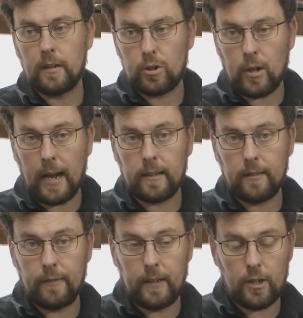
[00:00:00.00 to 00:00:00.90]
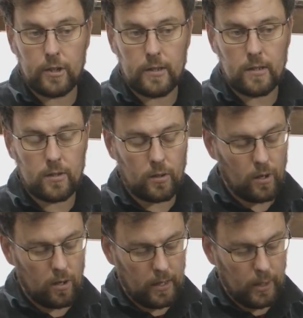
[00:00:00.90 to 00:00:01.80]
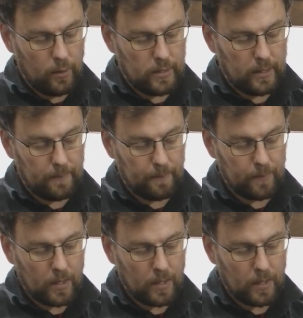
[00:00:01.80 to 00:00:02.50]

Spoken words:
tract finishes. So you're losing